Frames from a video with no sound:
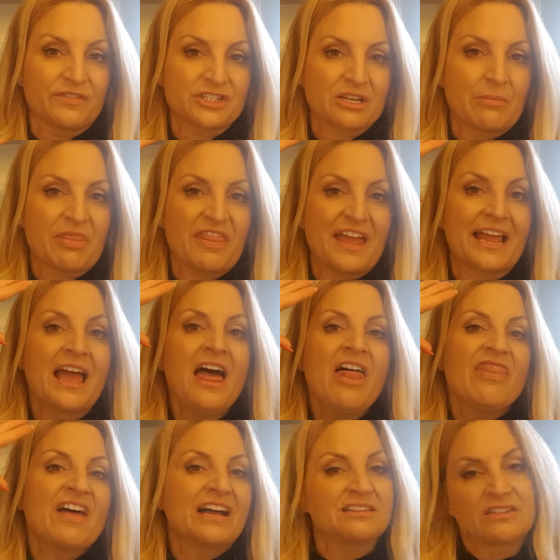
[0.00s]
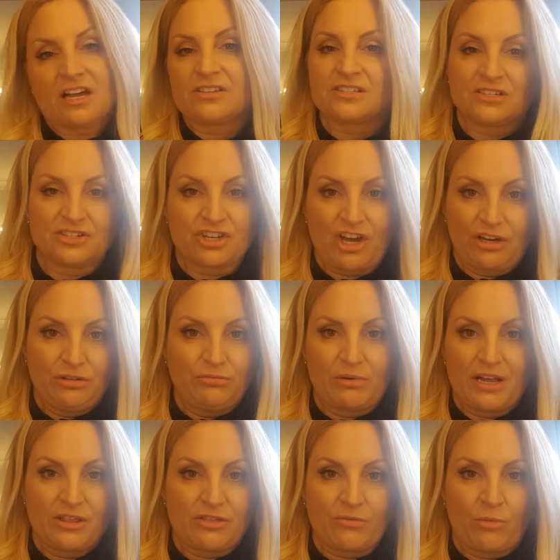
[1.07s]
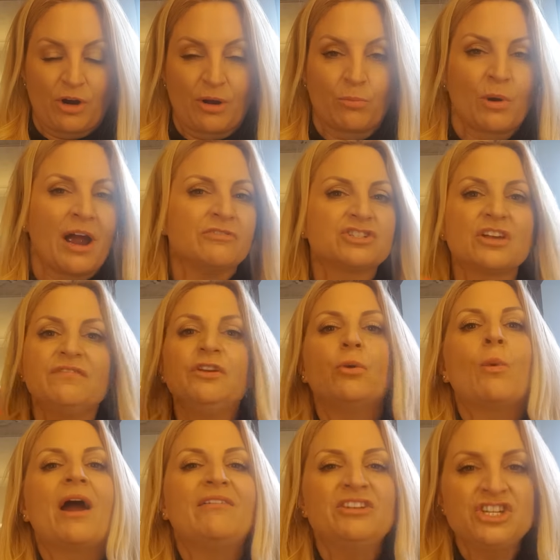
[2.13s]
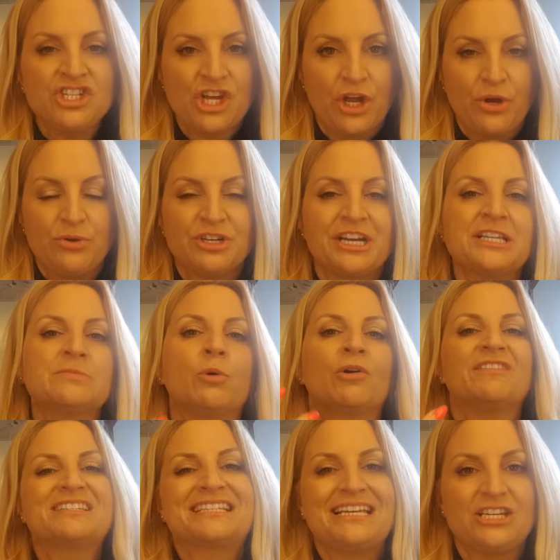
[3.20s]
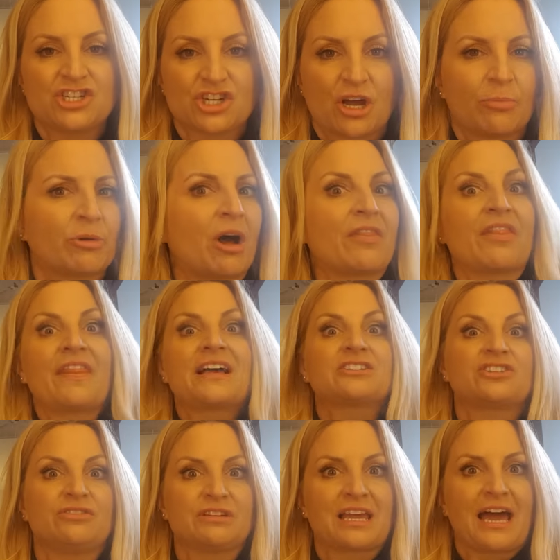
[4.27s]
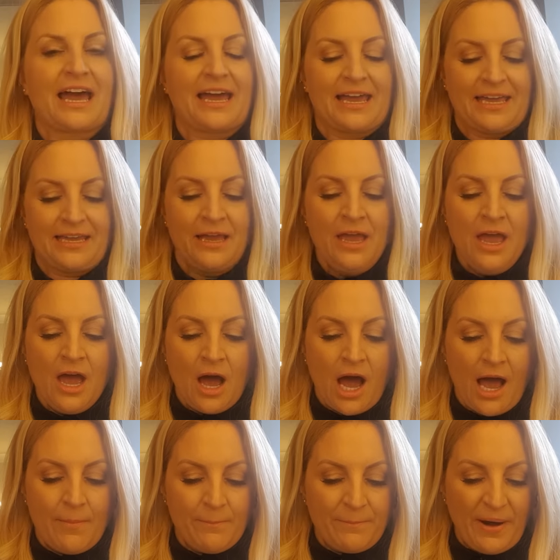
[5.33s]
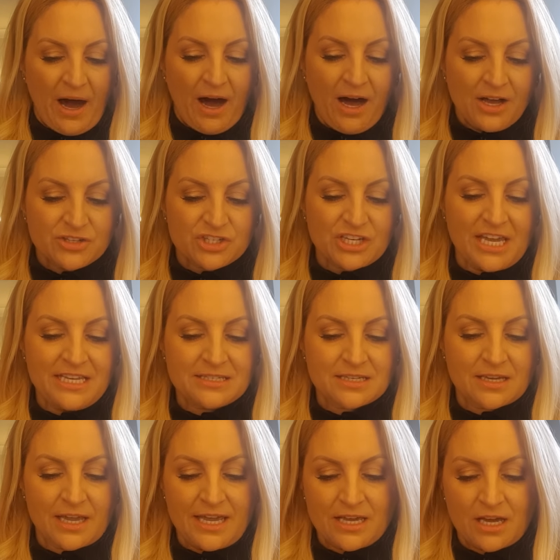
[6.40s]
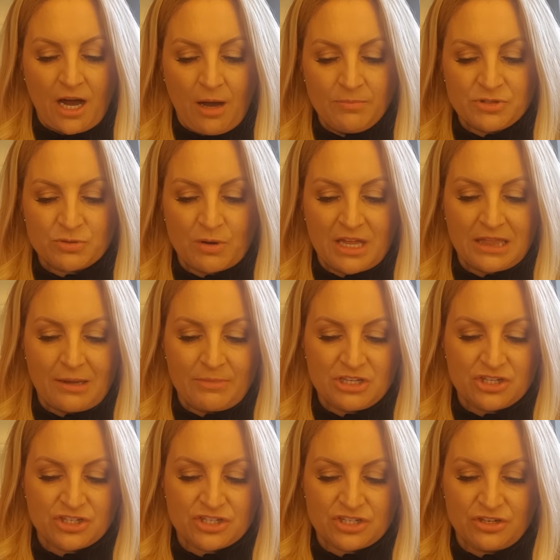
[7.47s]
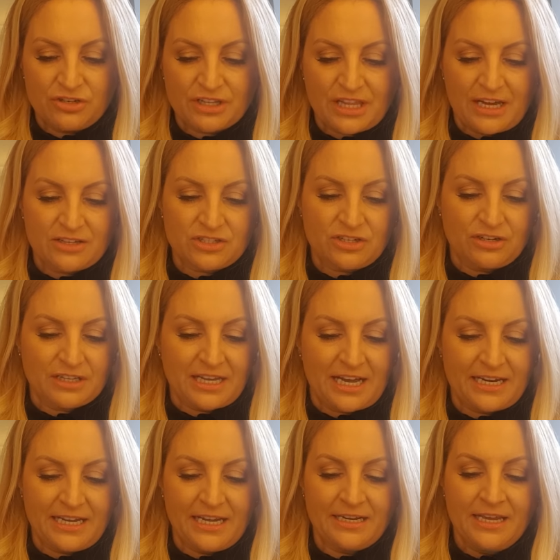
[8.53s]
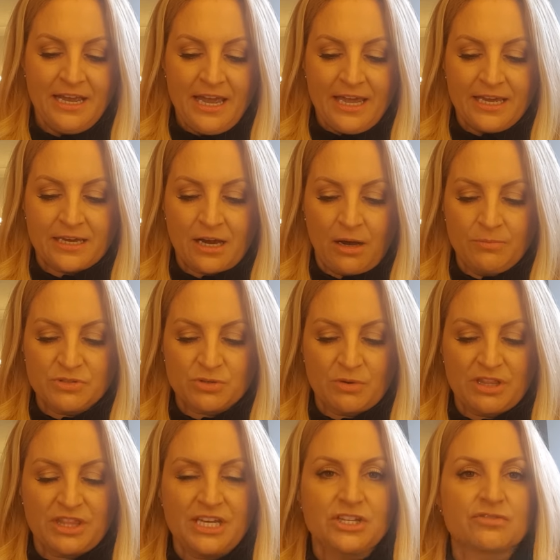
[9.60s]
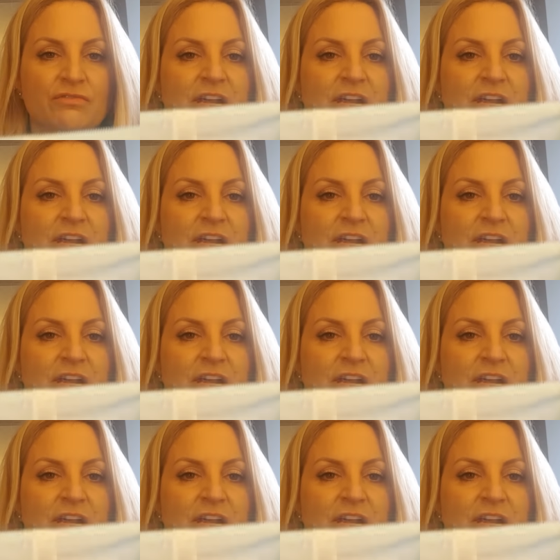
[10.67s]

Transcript: for something that doesn't go with what I'm wearing. So if you're wearing nude and it's more of a T-shirt bra, then that's okay. Um, but it's it comes with, let me just tuck that, tuck that in. It comes with these